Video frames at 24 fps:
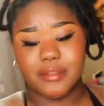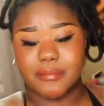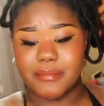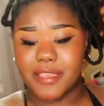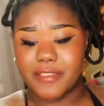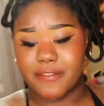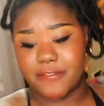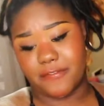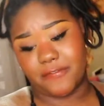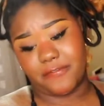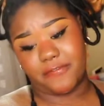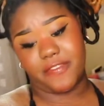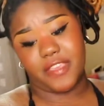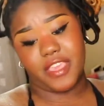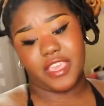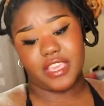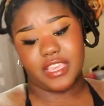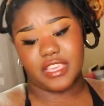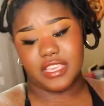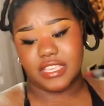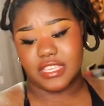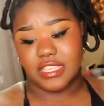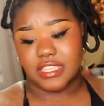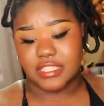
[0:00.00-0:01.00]
in my
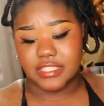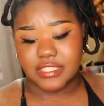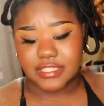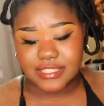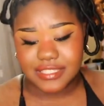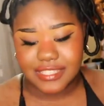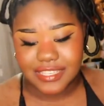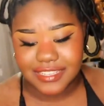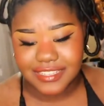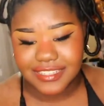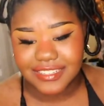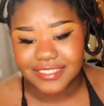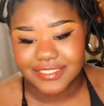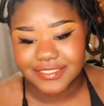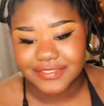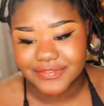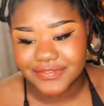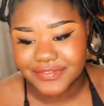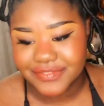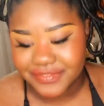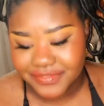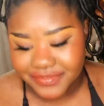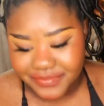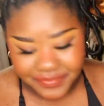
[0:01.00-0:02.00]
face.
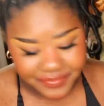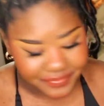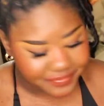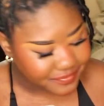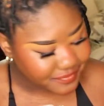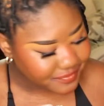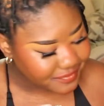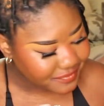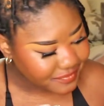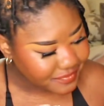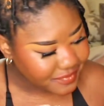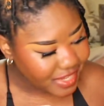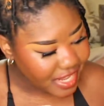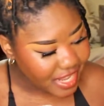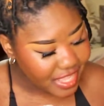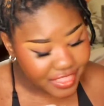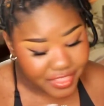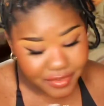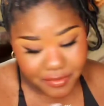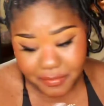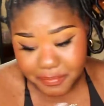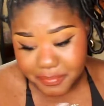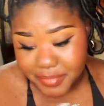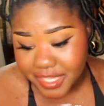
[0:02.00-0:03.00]

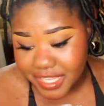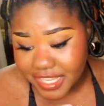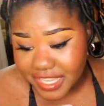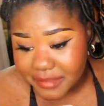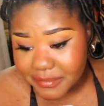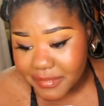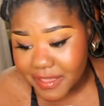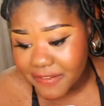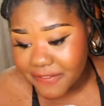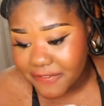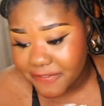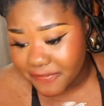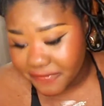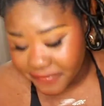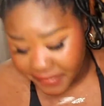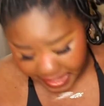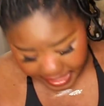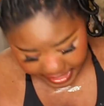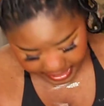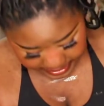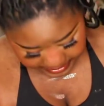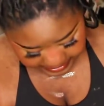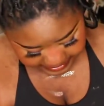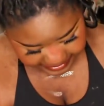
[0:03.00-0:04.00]
They were playing my
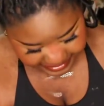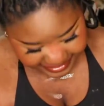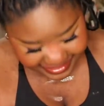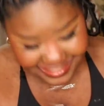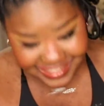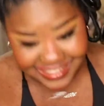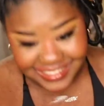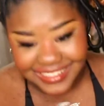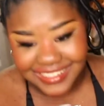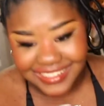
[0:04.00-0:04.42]
face.